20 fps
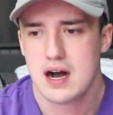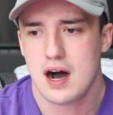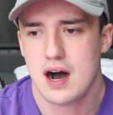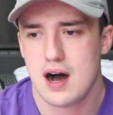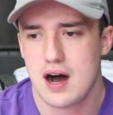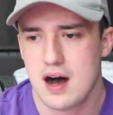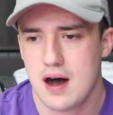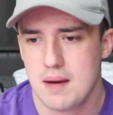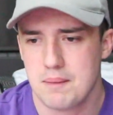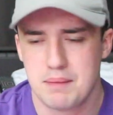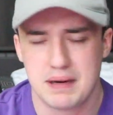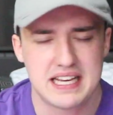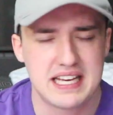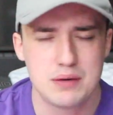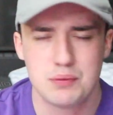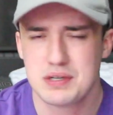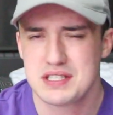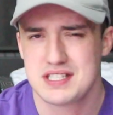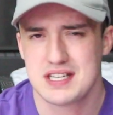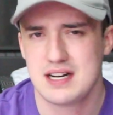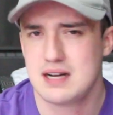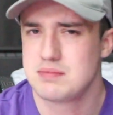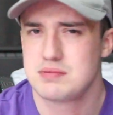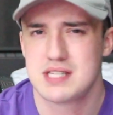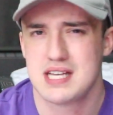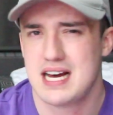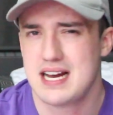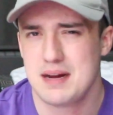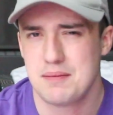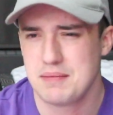But he wasn't
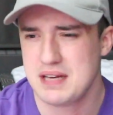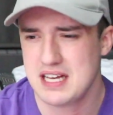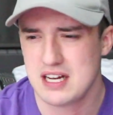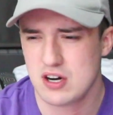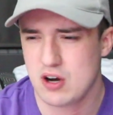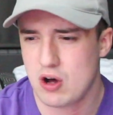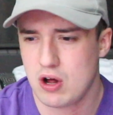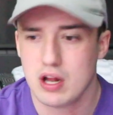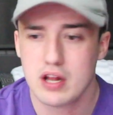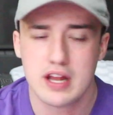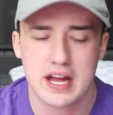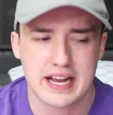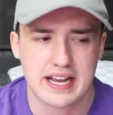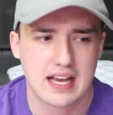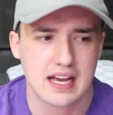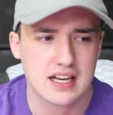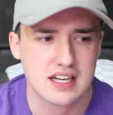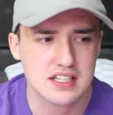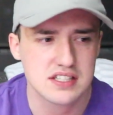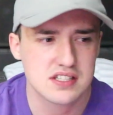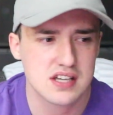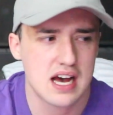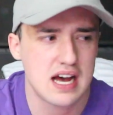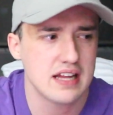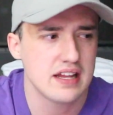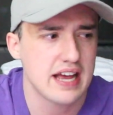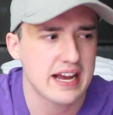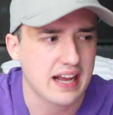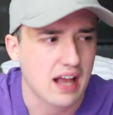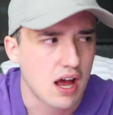upset at me at all. Like, cause
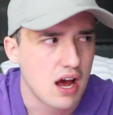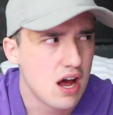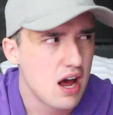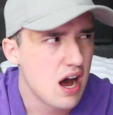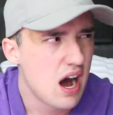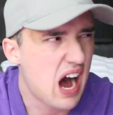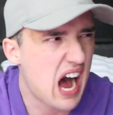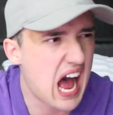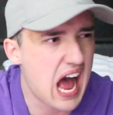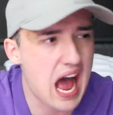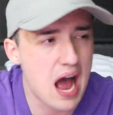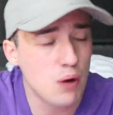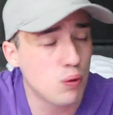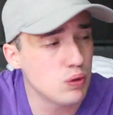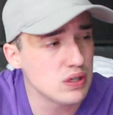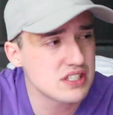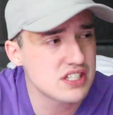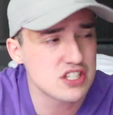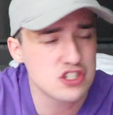like, I